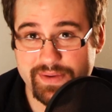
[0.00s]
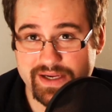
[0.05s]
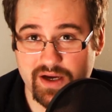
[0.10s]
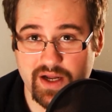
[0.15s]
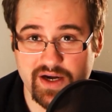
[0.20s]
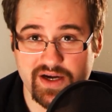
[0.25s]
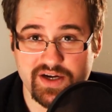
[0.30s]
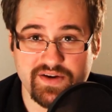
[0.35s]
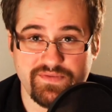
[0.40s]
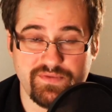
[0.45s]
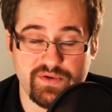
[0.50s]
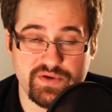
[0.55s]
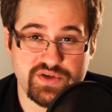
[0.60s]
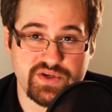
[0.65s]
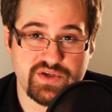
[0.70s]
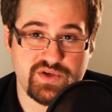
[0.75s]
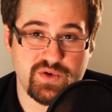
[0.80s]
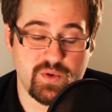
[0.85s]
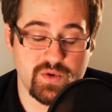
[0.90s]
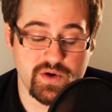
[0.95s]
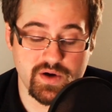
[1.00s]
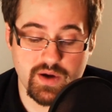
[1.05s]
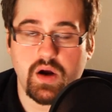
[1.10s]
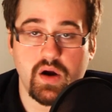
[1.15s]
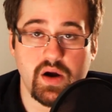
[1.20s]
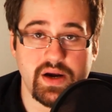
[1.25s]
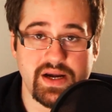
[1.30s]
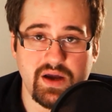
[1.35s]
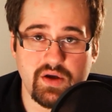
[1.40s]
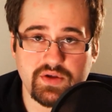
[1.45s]
be on a different tutorial.
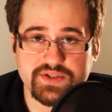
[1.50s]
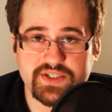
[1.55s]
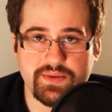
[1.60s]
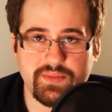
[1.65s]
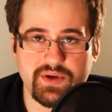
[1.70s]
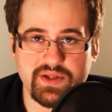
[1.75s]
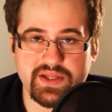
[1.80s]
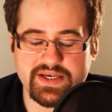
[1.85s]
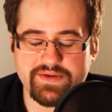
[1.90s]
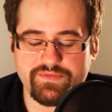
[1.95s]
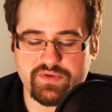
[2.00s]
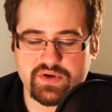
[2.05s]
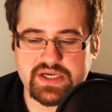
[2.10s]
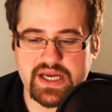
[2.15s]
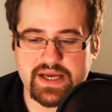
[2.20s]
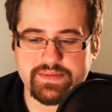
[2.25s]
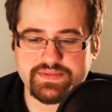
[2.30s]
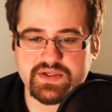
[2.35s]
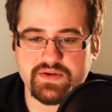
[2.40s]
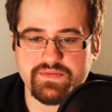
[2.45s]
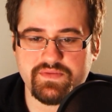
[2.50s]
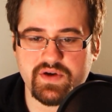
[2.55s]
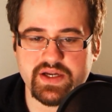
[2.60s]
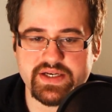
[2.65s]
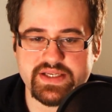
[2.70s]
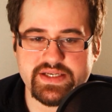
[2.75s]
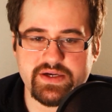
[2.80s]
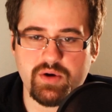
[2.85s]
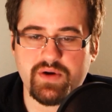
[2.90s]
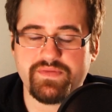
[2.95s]
All right, now some of the different types of
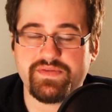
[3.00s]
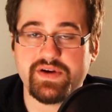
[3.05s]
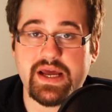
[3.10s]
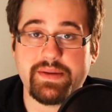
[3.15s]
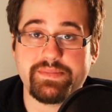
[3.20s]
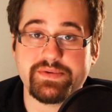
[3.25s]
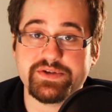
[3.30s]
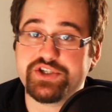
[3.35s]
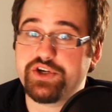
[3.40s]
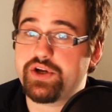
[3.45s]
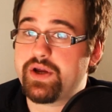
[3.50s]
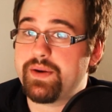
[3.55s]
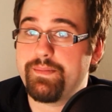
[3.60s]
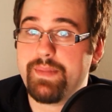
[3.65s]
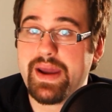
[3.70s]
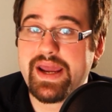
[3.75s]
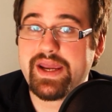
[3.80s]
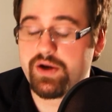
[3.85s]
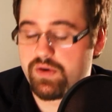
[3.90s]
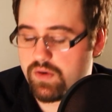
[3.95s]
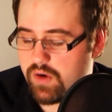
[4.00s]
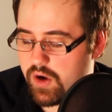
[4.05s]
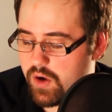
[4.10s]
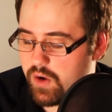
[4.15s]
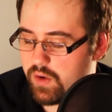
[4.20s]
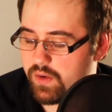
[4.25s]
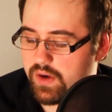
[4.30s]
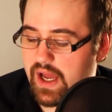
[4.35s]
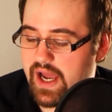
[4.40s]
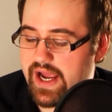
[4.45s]
DOF adapters. You can make your
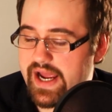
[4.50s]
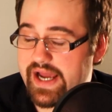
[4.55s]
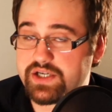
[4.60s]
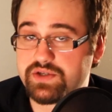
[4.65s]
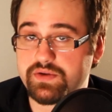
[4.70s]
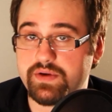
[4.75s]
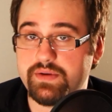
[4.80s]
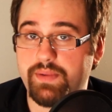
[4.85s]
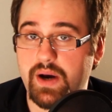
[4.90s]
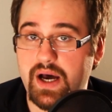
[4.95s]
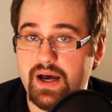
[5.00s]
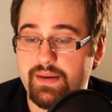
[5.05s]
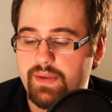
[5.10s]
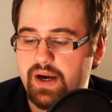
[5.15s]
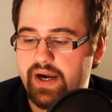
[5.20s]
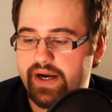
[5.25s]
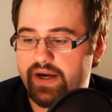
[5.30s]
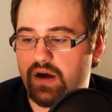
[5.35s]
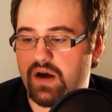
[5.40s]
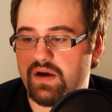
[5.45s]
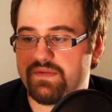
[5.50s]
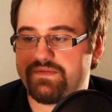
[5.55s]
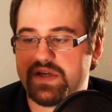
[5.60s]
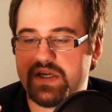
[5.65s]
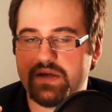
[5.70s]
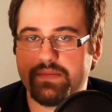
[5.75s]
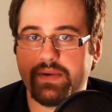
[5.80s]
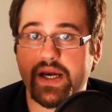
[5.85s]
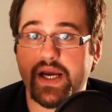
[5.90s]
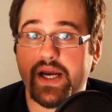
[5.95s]
own. I actually bought mine off
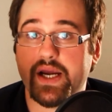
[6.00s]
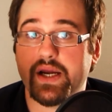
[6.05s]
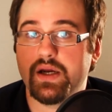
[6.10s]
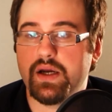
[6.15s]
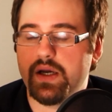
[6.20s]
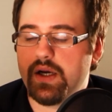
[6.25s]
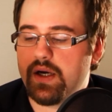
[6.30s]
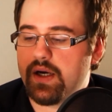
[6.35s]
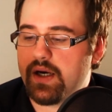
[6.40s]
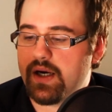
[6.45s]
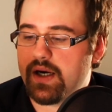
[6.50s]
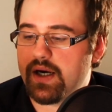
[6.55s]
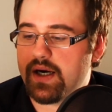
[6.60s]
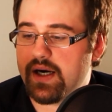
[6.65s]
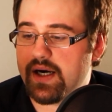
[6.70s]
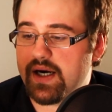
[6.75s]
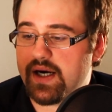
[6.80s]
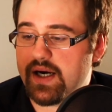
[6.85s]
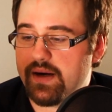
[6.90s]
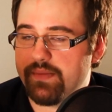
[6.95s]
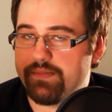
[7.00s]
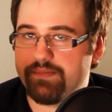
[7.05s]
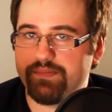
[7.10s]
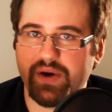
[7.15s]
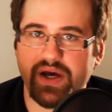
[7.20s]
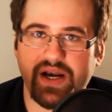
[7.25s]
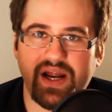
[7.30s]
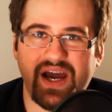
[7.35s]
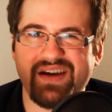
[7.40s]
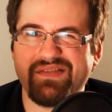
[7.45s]
eBay,
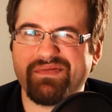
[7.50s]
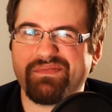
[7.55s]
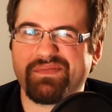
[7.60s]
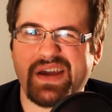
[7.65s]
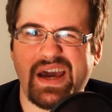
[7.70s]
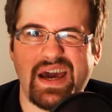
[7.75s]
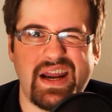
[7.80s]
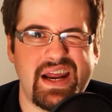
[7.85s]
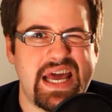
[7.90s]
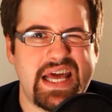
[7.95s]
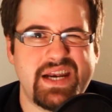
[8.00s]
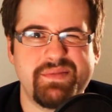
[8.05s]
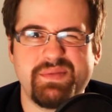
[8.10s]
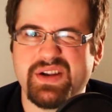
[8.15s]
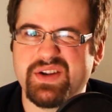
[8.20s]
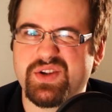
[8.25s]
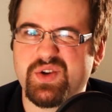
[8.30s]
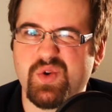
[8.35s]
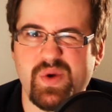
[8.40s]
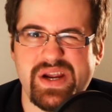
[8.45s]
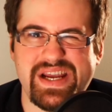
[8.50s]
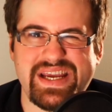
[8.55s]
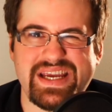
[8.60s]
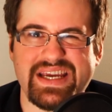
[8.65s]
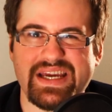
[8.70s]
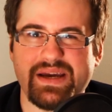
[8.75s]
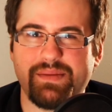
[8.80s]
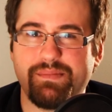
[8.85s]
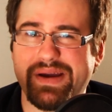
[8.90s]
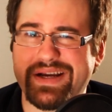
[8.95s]
but I've kind of had to be
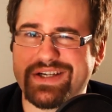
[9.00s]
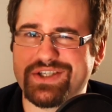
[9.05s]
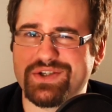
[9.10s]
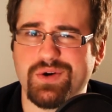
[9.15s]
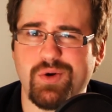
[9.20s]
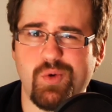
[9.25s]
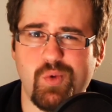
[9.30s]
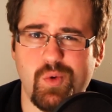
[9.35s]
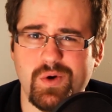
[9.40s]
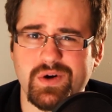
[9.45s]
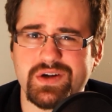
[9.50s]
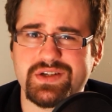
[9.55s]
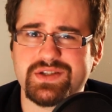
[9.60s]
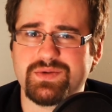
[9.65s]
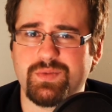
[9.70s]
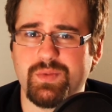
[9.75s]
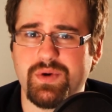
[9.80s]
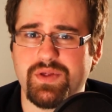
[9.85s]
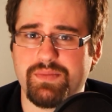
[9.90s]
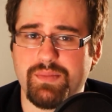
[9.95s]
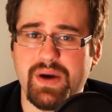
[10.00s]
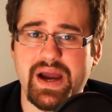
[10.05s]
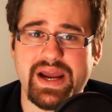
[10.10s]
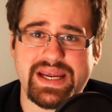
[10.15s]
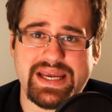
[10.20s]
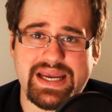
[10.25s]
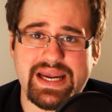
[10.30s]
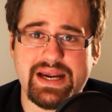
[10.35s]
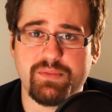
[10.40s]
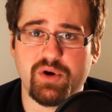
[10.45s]
tweaking it, make sure it works with my
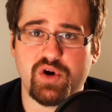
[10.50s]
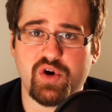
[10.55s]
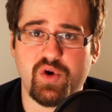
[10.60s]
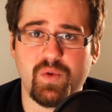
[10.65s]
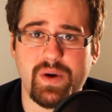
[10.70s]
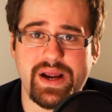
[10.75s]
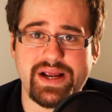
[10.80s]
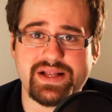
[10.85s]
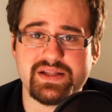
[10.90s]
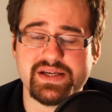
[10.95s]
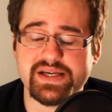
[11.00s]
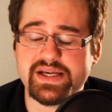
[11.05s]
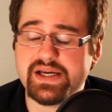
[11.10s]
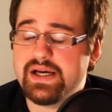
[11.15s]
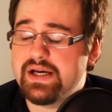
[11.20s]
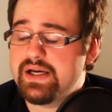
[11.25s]
camera correctly.